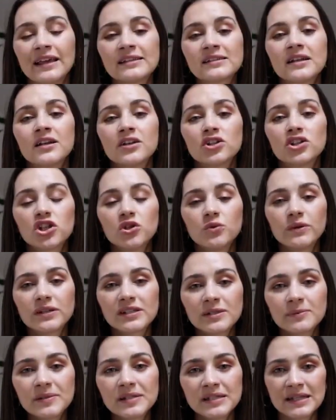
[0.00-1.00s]
is, to a
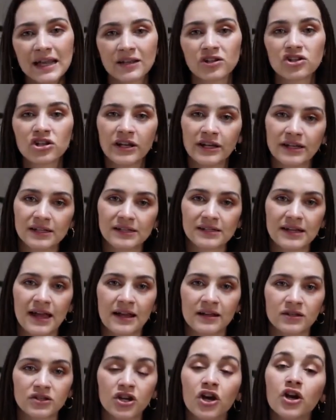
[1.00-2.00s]
substantial
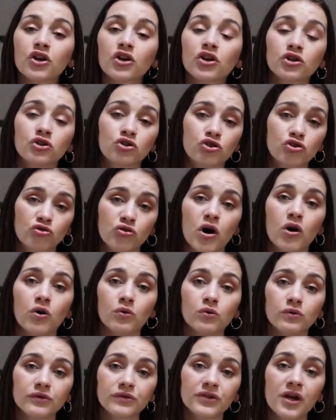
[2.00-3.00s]
extent,
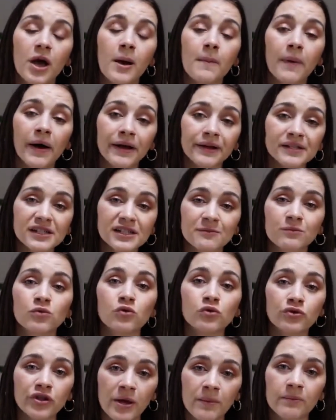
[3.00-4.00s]
controlled by a
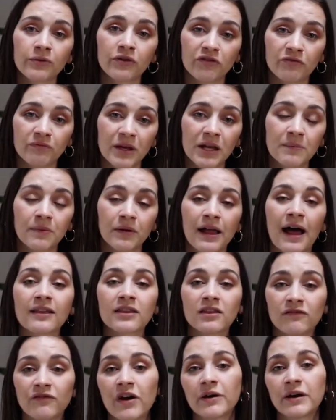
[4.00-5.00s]
small number of people
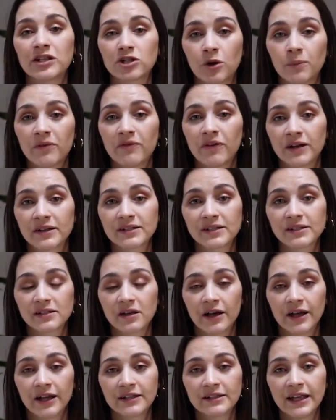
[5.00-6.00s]
at the very top of our
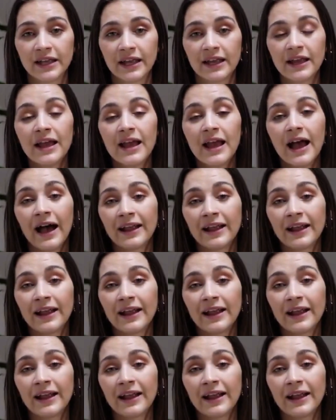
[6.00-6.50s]
society.